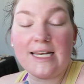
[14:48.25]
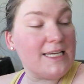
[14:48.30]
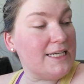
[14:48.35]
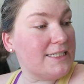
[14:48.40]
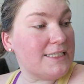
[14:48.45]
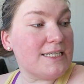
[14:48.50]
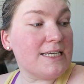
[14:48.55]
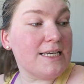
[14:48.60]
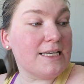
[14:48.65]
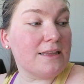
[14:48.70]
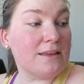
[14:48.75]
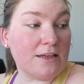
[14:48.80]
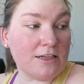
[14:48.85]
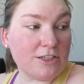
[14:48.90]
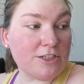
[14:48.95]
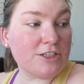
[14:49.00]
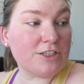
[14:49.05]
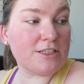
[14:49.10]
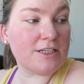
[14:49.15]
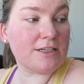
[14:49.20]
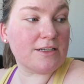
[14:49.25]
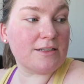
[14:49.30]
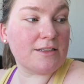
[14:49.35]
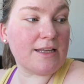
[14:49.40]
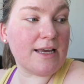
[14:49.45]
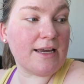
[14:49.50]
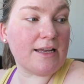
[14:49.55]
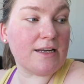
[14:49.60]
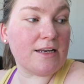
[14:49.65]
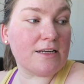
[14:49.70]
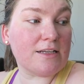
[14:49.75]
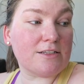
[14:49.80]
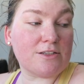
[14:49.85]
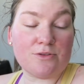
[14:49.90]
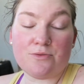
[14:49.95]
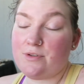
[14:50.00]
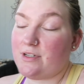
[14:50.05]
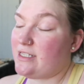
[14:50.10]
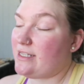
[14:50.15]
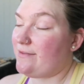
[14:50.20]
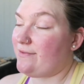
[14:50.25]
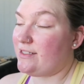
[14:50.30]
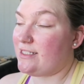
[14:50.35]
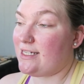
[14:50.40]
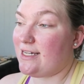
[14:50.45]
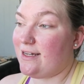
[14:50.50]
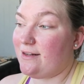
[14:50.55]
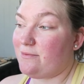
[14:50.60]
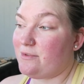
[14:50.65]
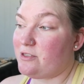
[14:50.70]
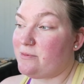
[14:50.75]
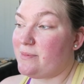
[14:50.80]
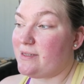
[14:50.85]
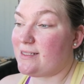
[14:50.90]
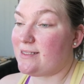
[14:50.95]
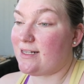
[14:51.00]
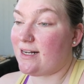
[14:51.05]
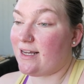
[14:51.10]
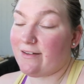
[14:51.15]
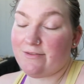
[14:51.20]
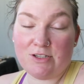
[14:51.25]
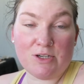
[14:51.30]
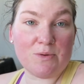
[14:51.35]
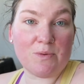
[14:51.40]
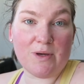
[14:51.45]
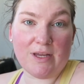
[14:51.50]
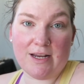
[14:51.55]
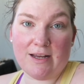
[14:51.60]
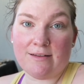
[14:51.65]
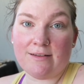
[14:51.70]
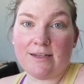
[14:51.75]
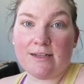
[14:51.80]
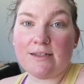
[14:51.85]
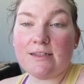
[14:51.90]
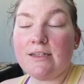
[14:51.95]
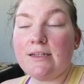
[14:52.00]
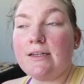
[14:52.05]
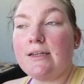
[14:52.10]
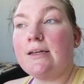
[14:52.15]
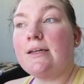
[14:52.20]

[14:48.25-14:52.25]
I need to eat lunch still and it is 3.17, which means that I have to go get Ella.